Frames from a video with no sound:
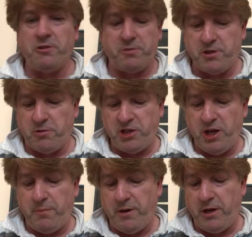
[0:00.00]
up so
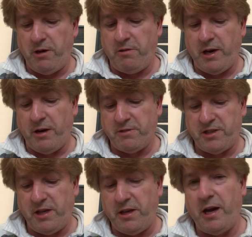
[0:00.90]
cheap in the UK on
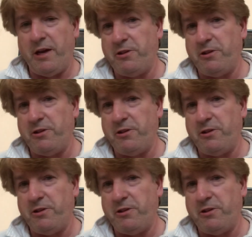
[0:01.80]
CD. You